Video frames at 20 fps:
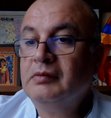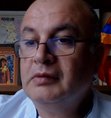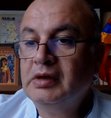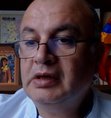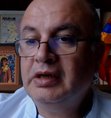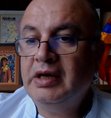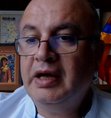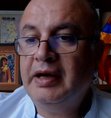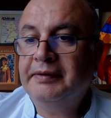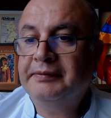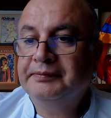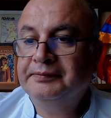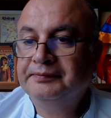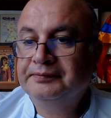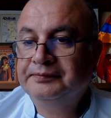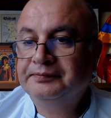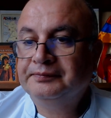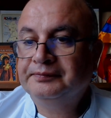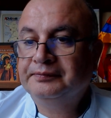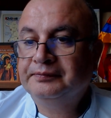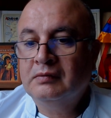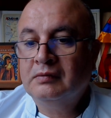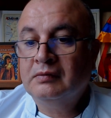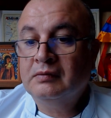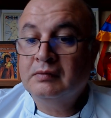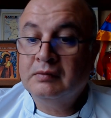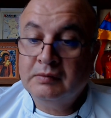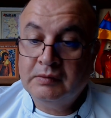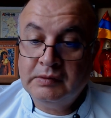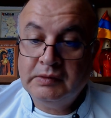Yeah.
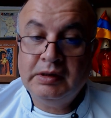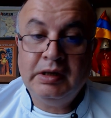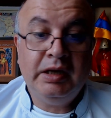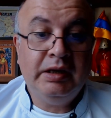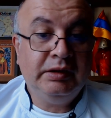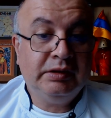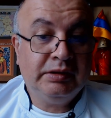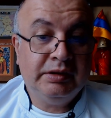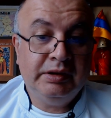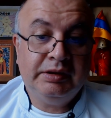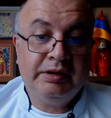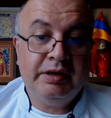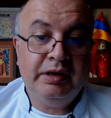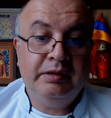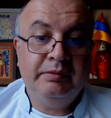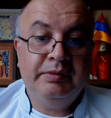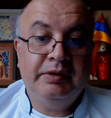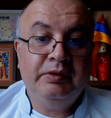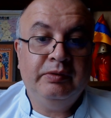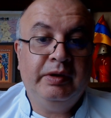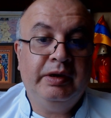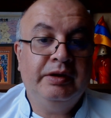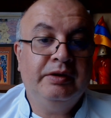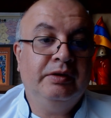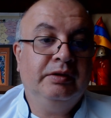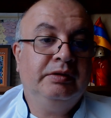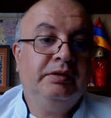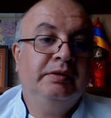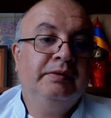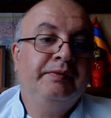Yeah, it, it can be, why
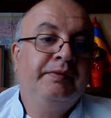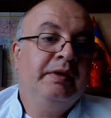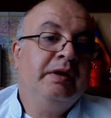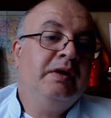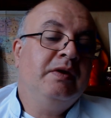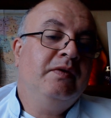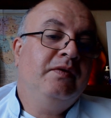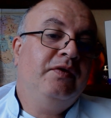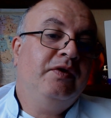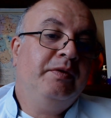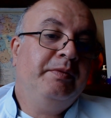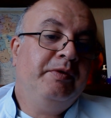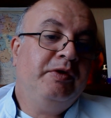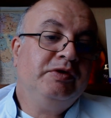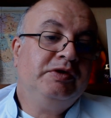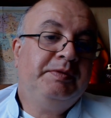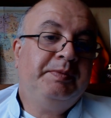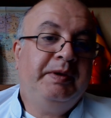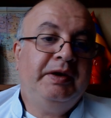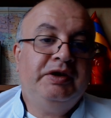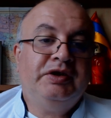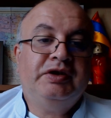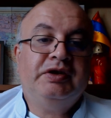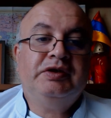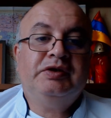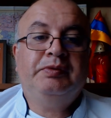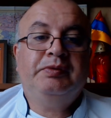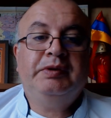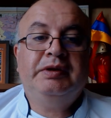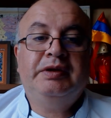not? For most
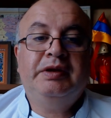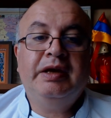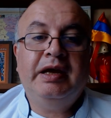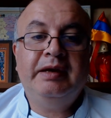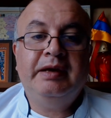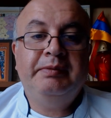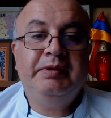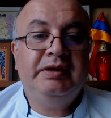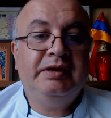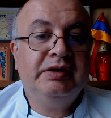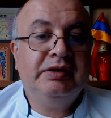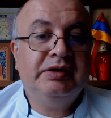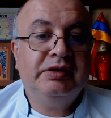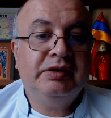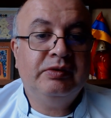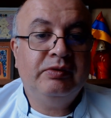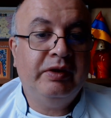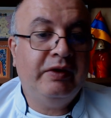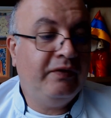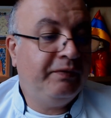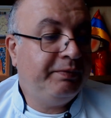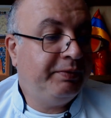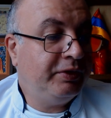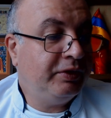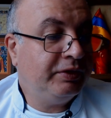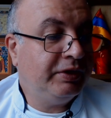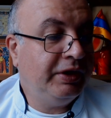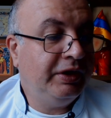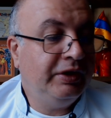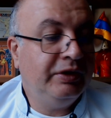patients with diabetes who have
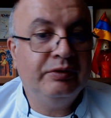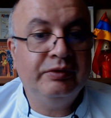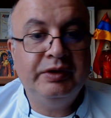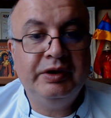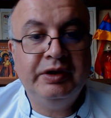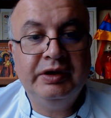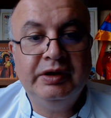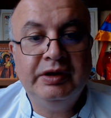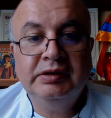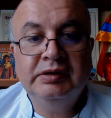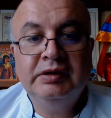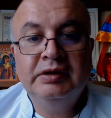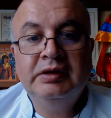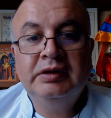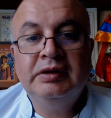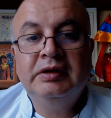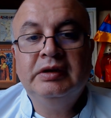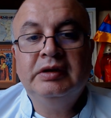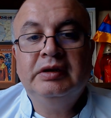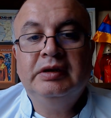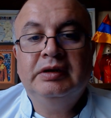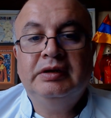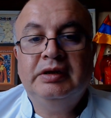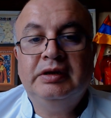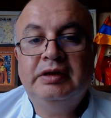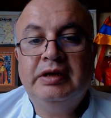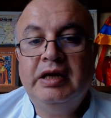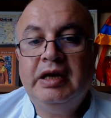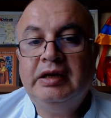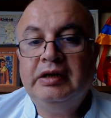proteinuria,
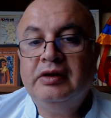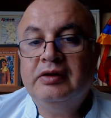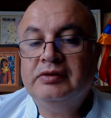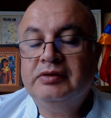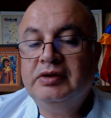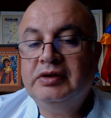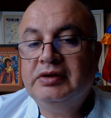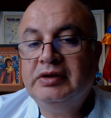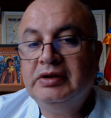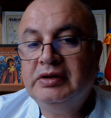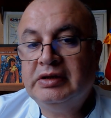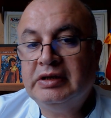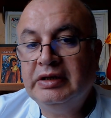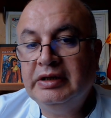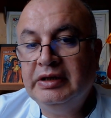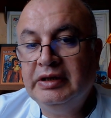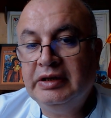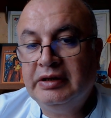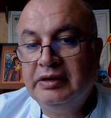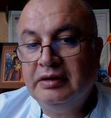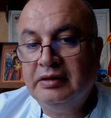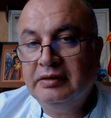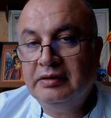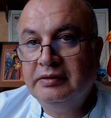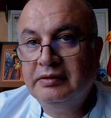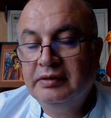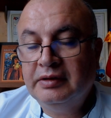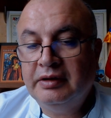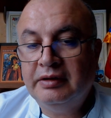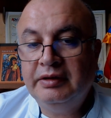the diagnosis is clinical.
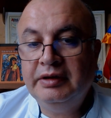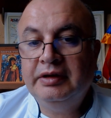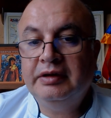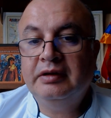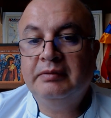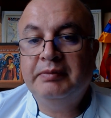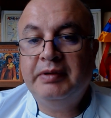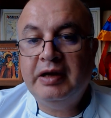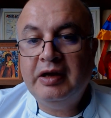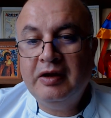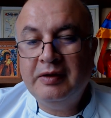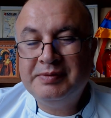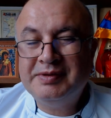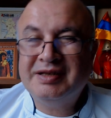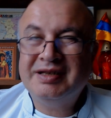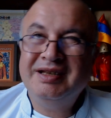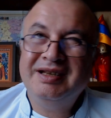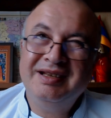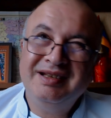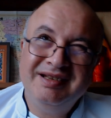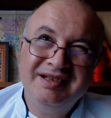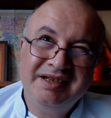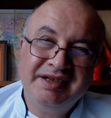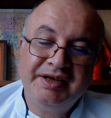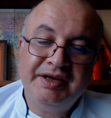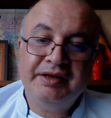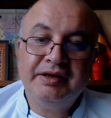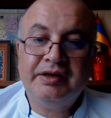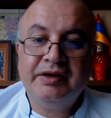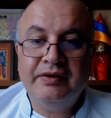Renal biopsy
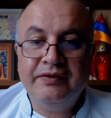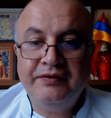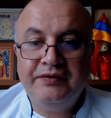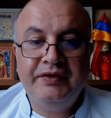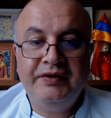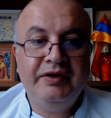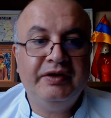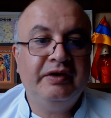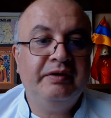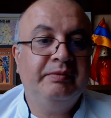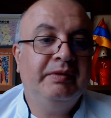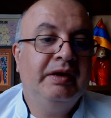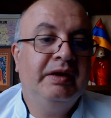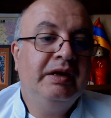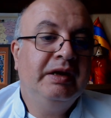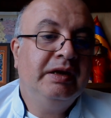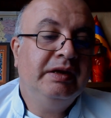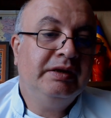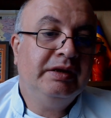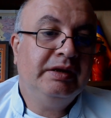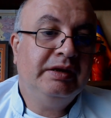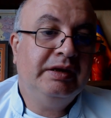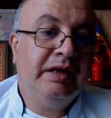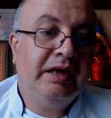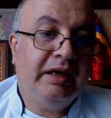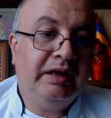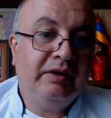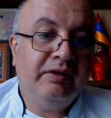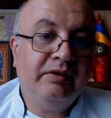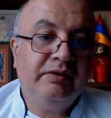can confirm the
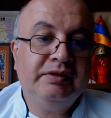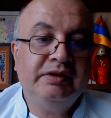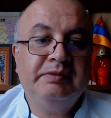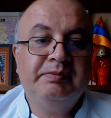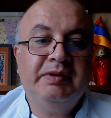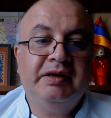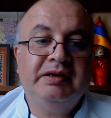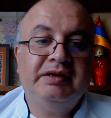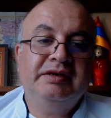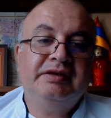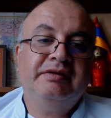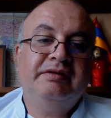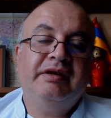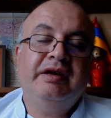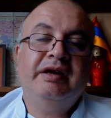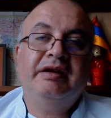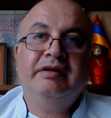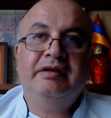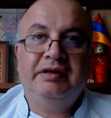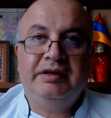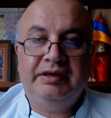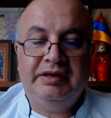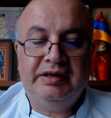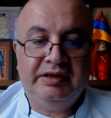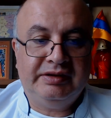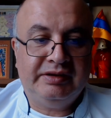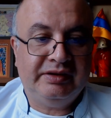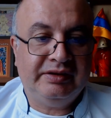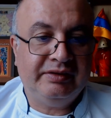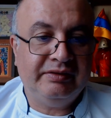diagnosis, but is rarely
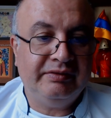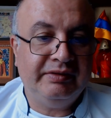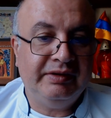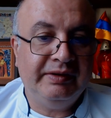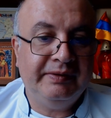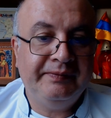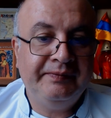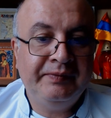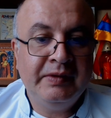necessary.